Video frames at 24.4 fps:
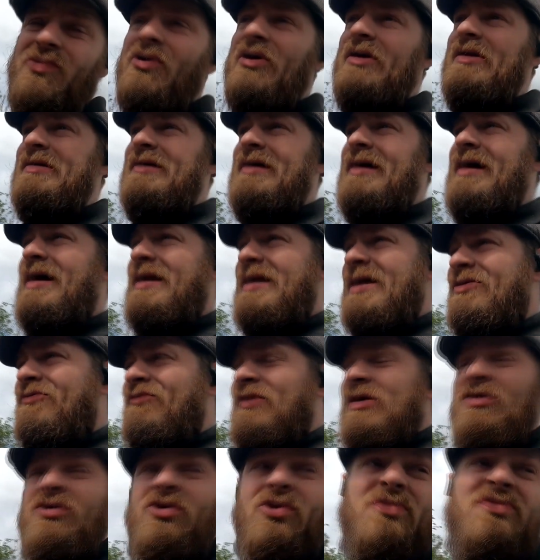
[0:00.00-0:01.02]
point. I like
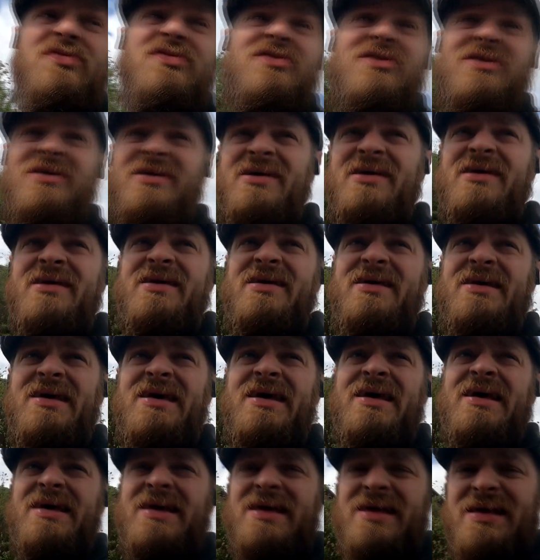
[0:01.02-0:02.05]
red hubs.
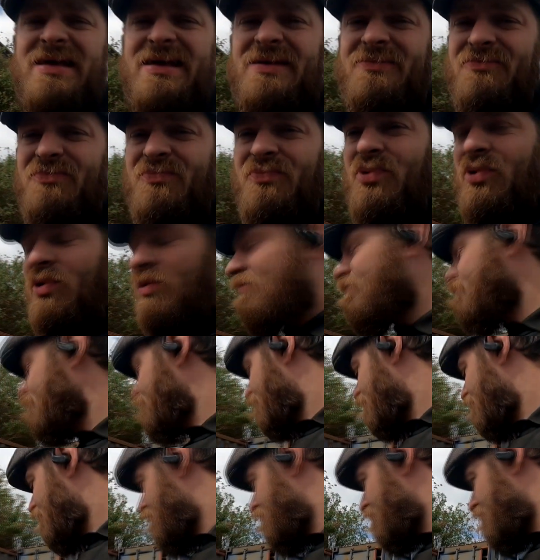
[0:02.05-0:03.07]
But
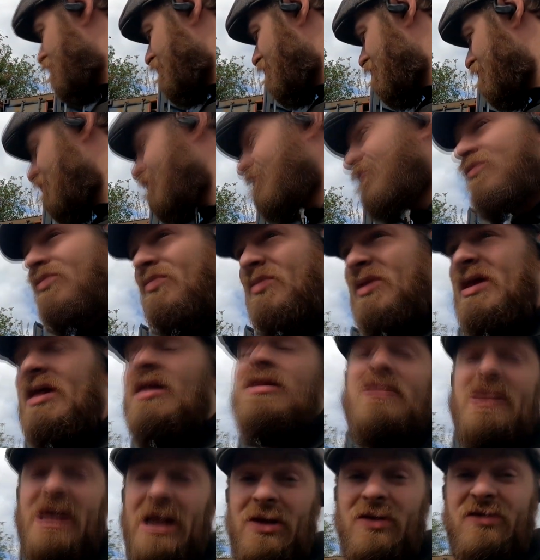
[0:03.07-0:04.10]
for the
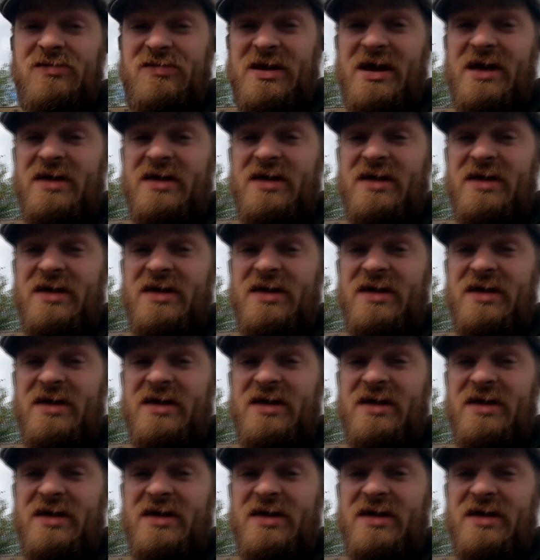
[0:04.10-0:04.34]
minute, that looks